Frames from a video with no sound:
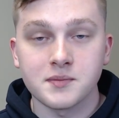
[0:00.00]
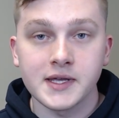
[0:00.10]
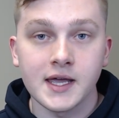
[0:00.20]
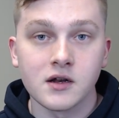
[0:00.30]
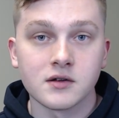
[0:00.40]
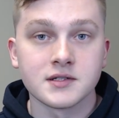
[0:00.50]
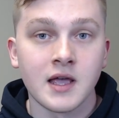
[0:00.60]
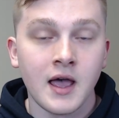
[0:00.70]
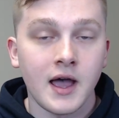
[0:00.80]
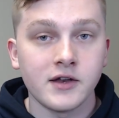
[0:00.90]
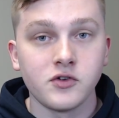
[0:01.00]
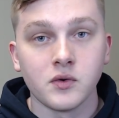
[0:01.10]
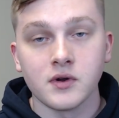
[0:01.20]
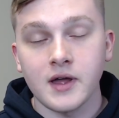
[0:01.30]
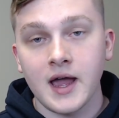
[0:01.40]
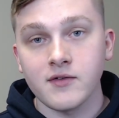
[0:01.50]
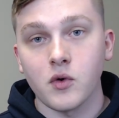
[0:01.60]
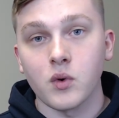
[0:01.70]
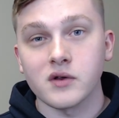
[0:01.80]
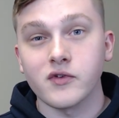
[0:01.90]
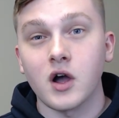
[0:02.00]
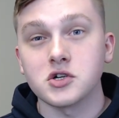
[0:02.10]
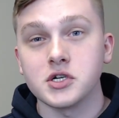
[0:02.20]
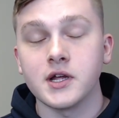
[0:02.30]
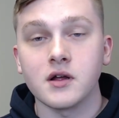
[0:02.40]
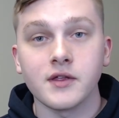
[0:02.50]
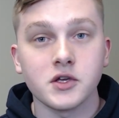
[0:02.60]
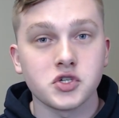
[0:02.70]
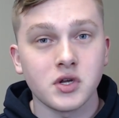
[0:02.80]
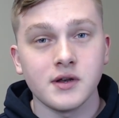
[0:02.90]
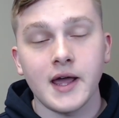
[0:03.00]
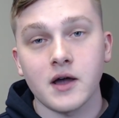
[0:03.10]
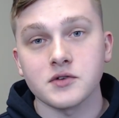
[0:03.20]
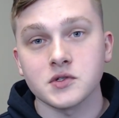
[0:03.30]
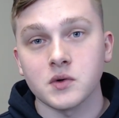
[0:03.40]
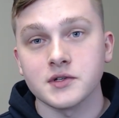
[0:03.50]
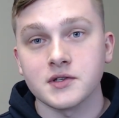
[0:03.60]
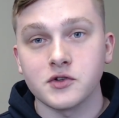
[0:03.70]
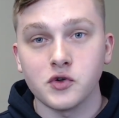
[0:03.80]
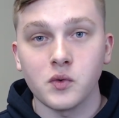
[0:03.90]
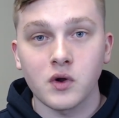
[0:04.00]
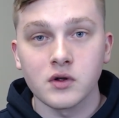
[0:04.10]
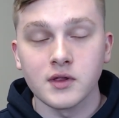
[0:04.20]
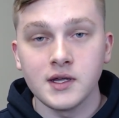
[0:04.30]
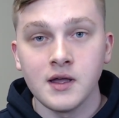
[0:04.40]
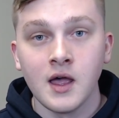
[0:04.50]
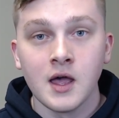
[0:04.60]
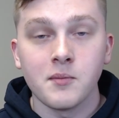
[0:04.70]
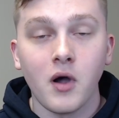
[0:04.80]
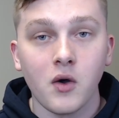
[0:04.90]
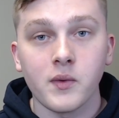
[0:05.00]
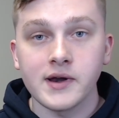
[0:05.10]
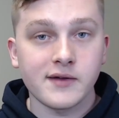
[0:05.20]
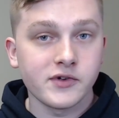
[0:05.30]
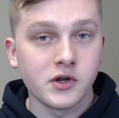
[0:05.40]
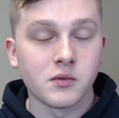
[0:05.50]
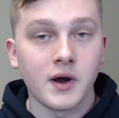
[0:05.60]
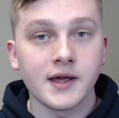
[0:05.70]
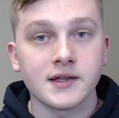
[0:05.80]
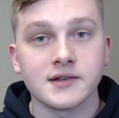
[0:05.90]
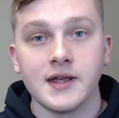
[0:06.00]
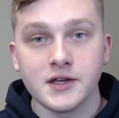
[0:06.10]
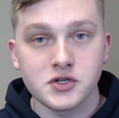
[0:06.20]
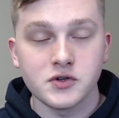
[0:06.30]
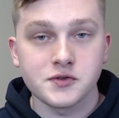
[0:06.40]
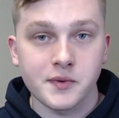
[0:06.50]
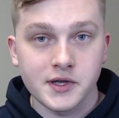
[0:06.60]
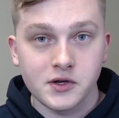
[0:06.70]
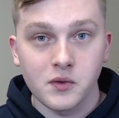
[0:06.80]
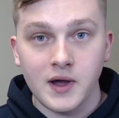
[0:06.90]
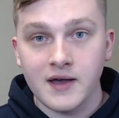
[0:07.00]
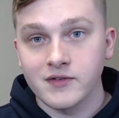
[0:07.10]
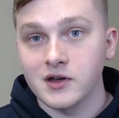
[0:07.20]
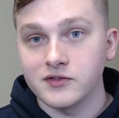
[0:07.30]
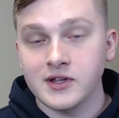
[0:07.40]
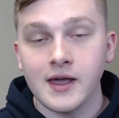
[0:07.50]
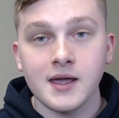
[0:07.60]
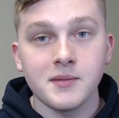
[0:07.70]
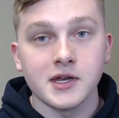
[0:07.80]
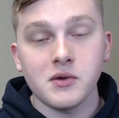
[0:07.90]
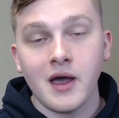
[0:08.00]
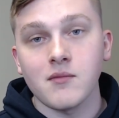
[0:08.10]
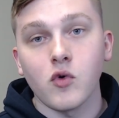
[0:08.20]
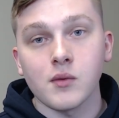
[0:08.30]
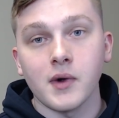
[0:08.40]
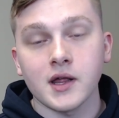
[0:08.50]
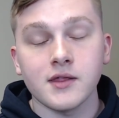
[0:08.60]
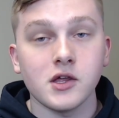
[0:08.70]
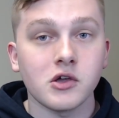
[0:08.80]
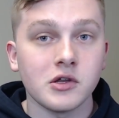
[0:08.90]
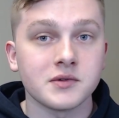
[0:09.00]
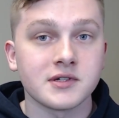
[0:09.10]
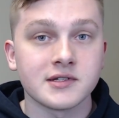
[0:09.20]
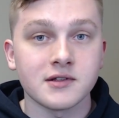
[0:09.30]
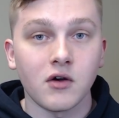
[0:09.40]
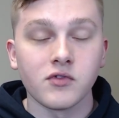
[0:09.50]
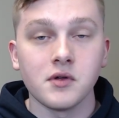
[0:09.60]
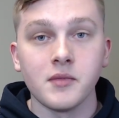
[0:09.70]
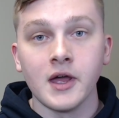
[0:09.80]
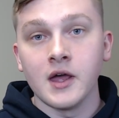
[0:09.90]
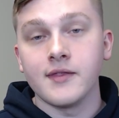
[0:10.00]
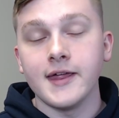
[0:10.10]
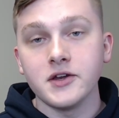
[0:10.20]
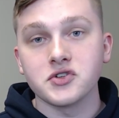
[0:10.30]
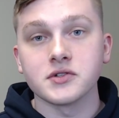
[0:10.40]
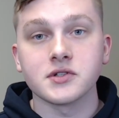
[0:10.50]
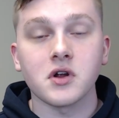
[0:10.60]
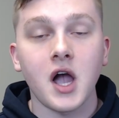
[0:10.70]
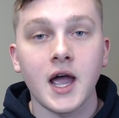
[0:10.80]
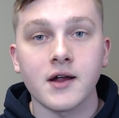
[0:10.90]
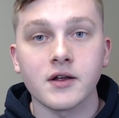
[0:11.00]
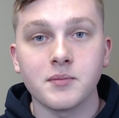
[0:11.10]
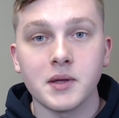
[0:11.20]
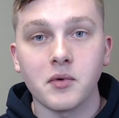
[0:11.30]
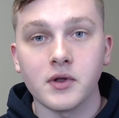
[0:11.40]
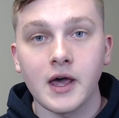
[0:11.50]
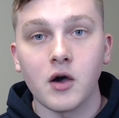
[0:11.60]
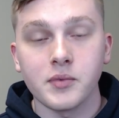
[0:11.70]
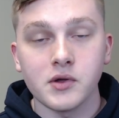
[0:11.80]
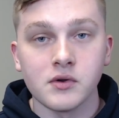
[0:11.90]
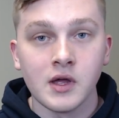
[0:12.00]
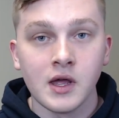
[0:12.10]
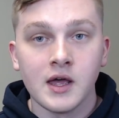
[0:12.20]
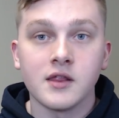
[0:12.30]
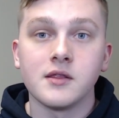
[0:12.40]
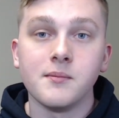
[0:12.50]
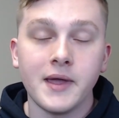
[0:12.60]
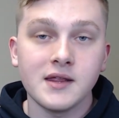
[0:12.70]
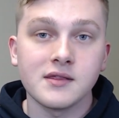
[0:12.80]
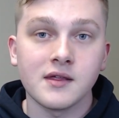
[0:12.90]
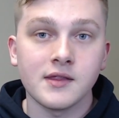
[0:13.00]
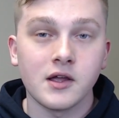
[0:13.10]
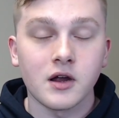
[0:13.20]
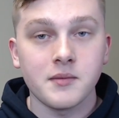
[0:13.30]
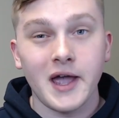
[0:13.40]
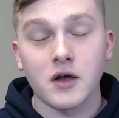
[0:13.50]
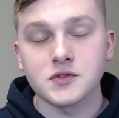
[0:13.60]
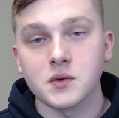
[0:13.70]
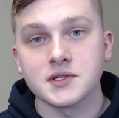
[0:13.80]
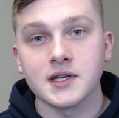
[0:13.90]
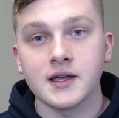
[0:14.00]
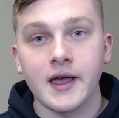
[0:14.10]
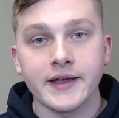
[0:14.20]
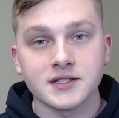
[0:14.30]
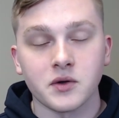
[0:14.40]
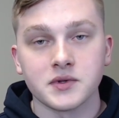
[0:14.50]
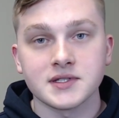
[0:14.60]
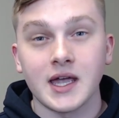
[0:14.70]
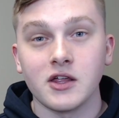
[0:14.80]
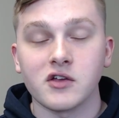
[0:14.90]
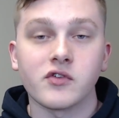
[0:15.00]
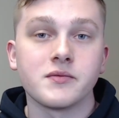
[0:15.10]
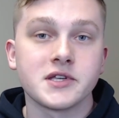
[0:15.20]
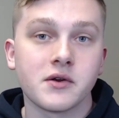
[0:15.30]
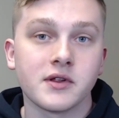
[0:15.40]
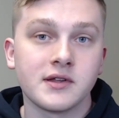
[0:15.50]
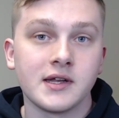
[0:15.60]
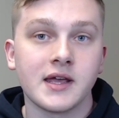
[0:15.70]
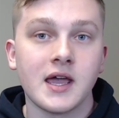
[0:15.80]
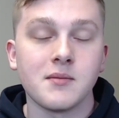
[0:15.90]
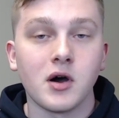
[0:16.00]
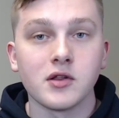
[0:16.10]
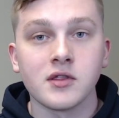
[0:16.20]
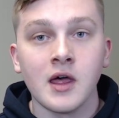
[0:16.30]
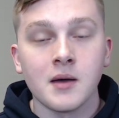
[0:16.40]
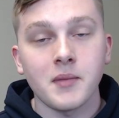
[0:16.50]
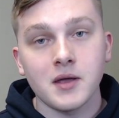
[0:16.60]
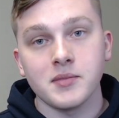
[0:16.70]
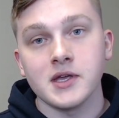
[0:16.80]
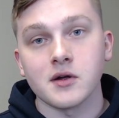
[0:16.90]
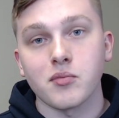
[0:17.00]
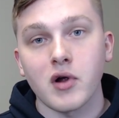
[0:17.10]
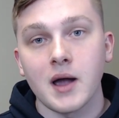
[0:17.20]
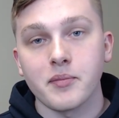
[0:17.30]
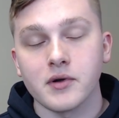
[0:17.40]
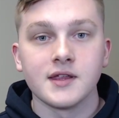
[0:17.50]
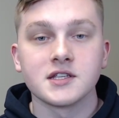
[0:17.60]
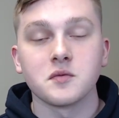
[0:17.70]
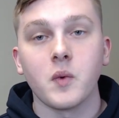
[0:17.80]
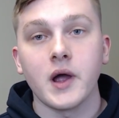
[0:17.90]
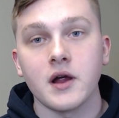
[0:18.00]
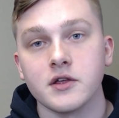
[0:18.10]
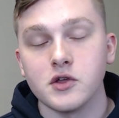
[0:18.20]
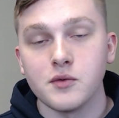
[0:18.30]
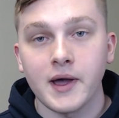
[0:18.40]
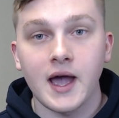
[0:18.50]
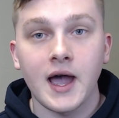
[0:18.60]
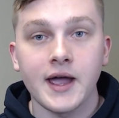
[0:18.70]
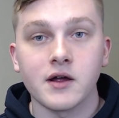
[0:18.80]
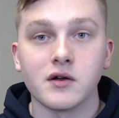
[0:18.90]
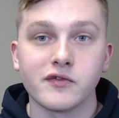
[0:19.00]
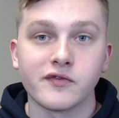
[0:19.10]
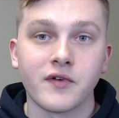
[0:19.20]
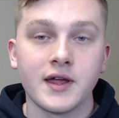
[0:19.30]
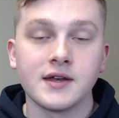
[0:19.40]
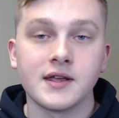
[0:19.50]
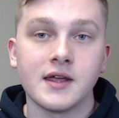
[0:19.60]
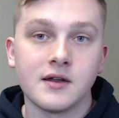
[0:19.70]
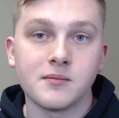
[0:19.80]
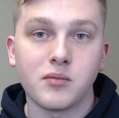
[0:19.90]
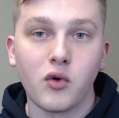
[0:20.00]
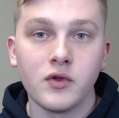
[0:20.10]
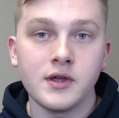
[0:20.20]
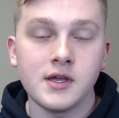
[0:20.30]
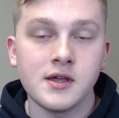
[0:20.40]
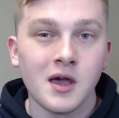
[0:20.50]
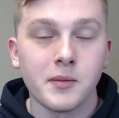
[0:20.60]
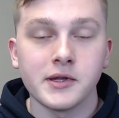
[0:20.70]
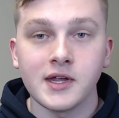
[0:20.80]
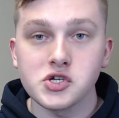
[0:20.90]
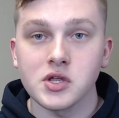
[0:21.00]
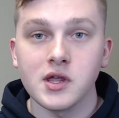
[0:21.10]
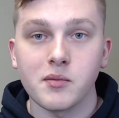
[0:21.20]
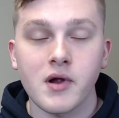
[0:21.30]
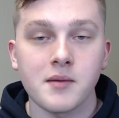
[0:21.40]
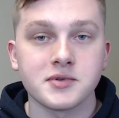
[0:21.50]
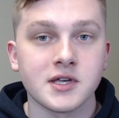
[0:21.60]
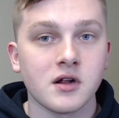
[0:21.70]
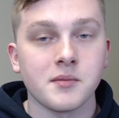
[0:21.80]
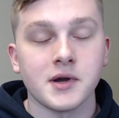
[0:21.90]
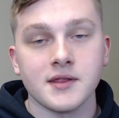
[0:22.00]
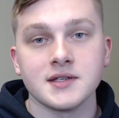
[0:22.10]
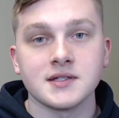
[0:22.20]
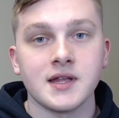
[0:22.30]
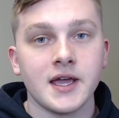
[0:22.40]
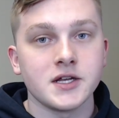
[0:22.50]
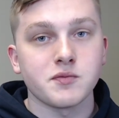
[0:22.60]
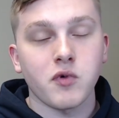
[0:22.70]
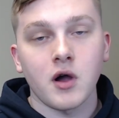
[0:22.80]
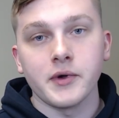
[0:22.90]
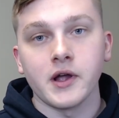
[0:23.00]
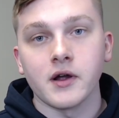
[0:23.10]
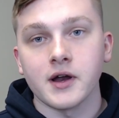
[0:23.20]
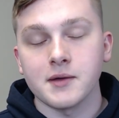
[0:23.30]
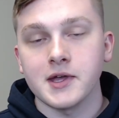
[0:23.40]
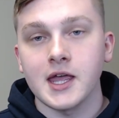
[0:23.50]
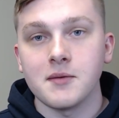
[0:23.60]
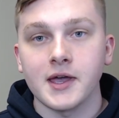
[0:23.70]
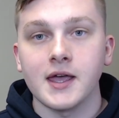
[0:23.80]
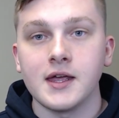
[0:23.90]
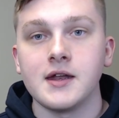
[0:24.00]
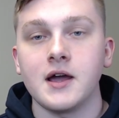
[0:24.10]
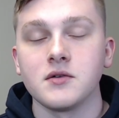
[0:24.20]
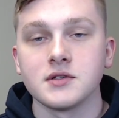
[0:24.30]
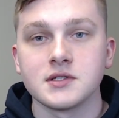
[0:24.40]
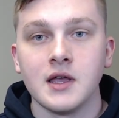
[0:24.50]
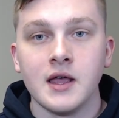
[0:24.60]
beginners, I do want to have a word of caution here that you shouldn't outsource too early. But whenever you're running into issues where you don't have enough time and you have more money that you can use to solve them, then you should start hiring people to help you. The main thing that you're going to be outsourcing as someone scaling from 0 to 10K a month might be your prep. This is where you might hire a friend, get an employee, potentially a prep center, but at this stage, probably you're going to be keeping it in-house